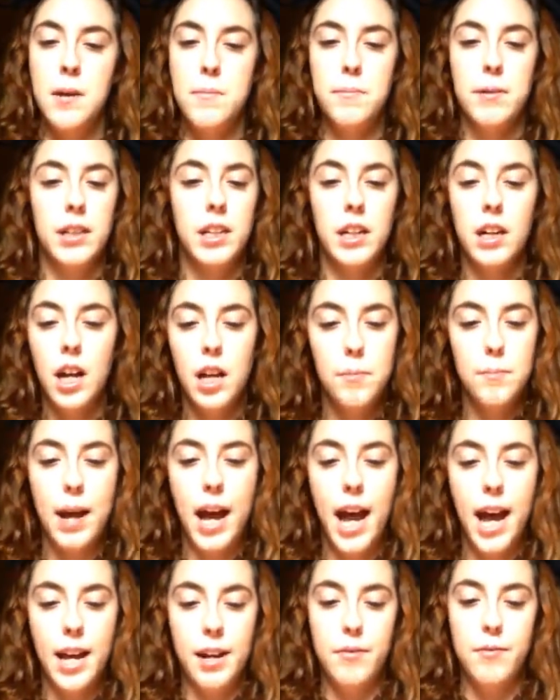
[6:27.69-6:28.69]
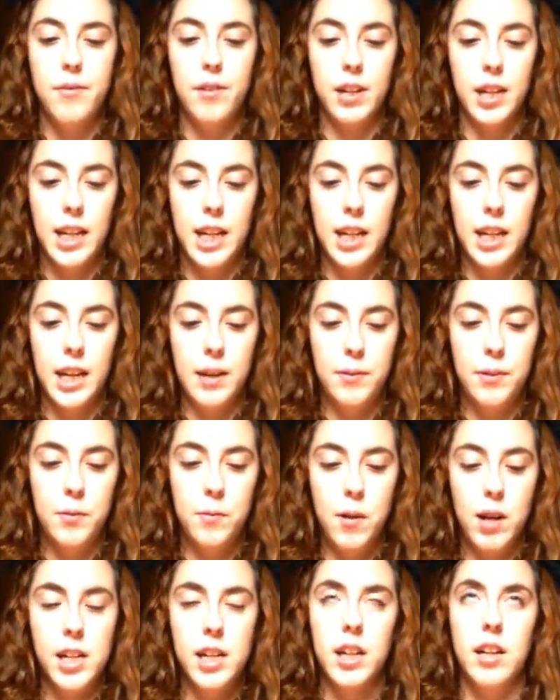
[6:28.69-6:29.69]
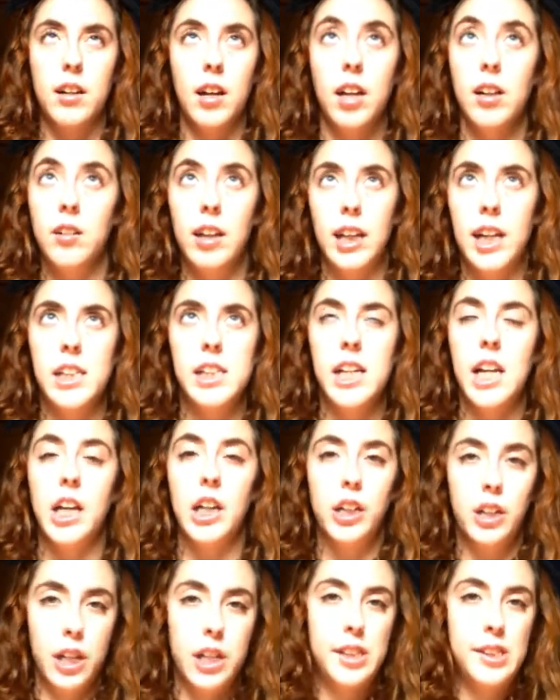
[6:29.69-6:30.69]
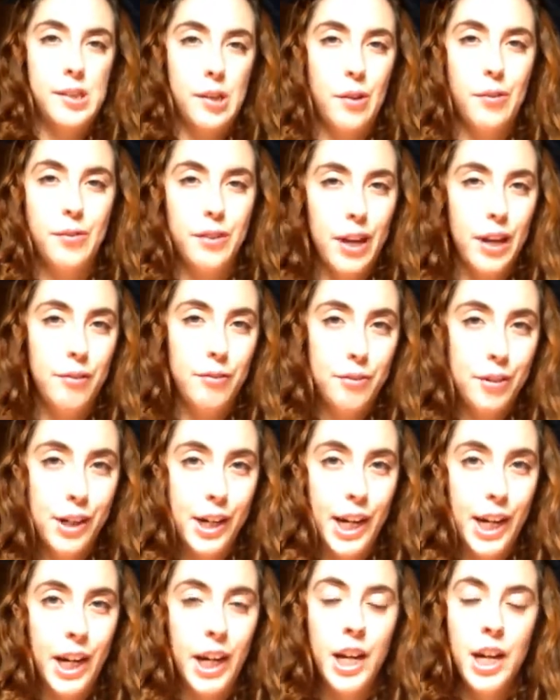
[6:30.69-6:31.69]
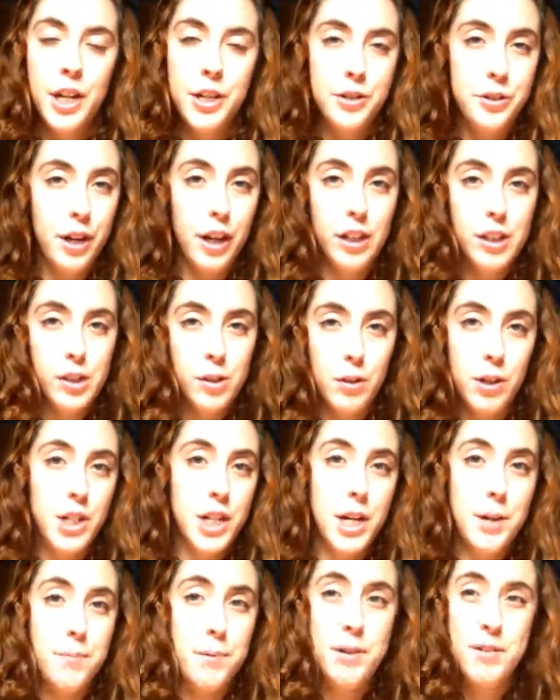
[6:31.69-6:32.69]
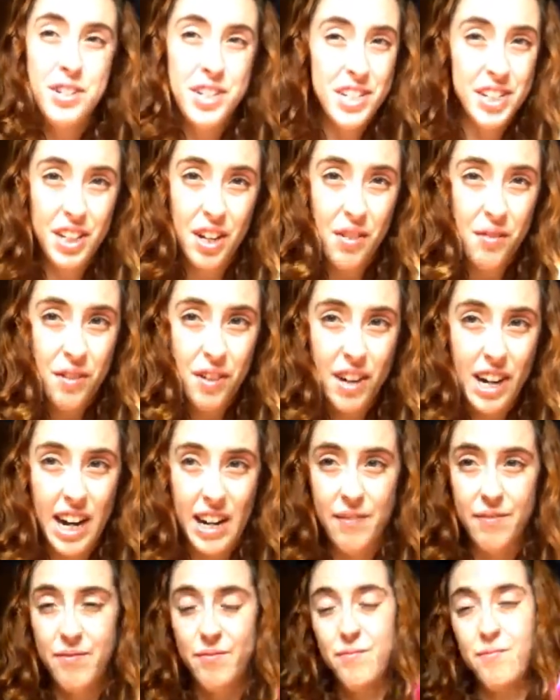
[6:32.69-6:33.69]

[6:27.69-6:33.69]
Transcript: but they're not bad for like, if you want, like I said, a good sulfate free drugstore shampoo, just go for it.